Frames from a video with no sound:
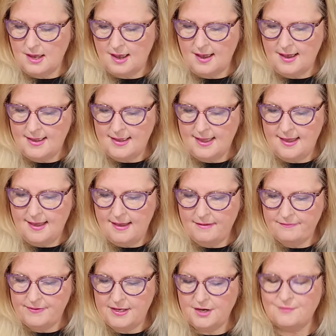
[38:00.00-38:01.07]
I
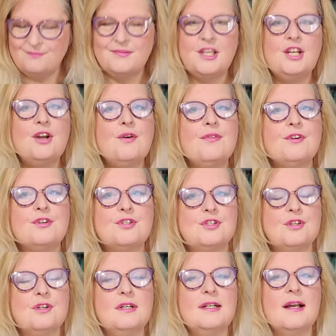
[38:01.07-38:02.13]
have here, you know, there's
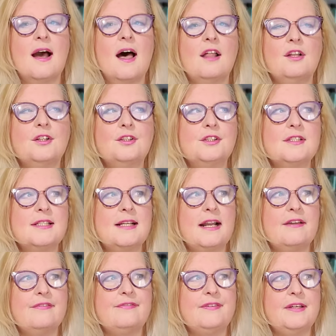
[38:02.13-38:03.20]
certain colors that
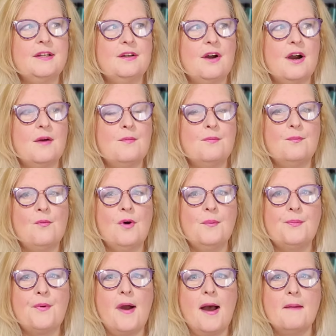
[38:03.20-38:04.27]
I feel are more
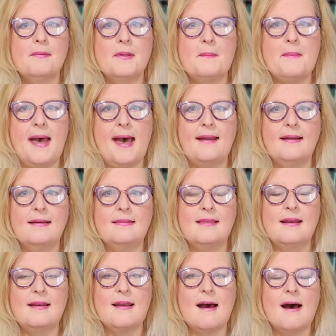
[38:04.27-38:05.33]
problematic
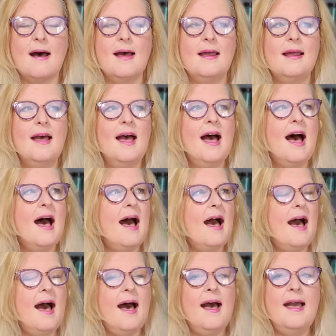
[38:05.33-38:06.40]
than not.
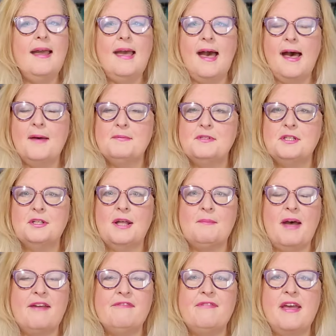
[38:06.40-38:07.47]

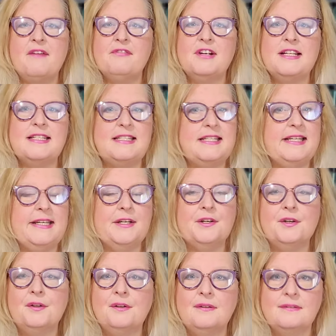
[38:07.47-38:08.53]
My favorite
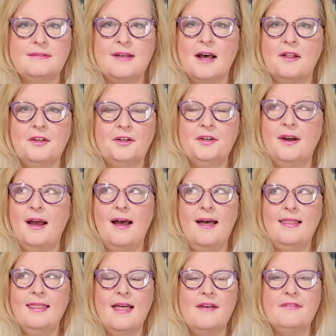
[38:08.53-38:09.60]
teal color, I
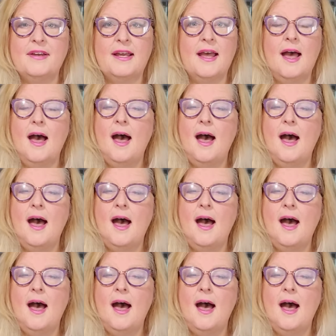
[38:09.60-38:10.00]
love it.